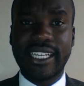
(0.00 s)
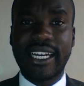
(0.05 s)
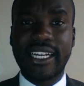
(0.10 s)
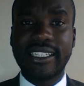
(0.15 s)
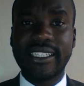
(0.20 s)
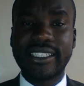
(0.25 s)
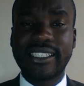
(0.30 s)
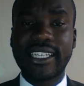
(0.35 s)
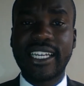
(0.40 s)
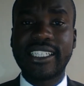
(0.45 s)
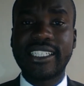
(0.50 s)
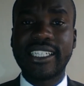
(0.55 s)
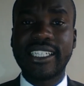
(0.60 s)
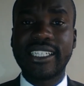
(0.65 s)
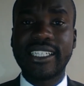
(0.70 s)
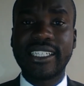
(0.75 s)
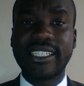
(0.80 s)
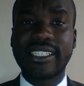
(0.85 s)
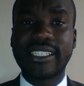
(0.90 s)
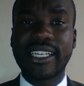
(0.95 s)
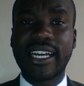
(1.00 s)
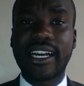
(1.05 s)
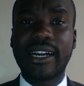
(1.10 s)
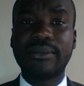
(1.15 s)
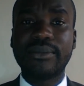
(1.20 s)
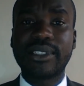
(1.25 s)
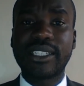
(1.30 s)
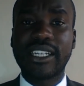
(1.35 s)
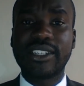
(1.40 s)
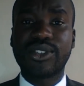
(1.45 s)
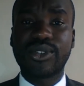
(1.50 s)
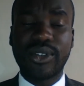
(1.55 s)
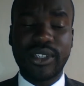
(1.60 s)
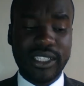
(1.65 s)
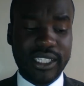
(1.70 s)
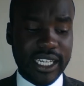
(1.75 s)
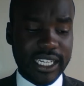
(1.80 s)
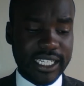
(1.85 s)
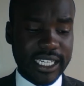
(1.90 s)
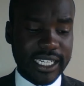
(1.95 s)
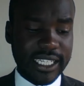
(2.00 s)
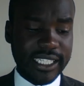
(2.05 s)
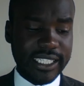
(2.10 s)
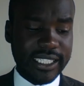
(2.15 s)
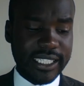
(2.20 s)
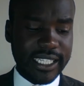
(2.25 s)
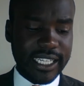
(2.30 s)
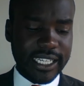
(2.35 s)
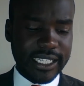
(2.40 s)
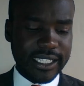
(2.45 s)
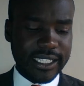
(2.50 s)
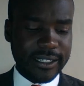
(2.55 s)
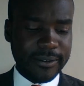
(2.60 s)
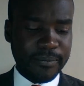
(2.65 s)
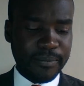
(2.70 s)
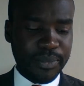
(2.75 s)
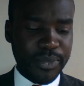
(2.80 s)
and in such a circumstance, or in such an instance.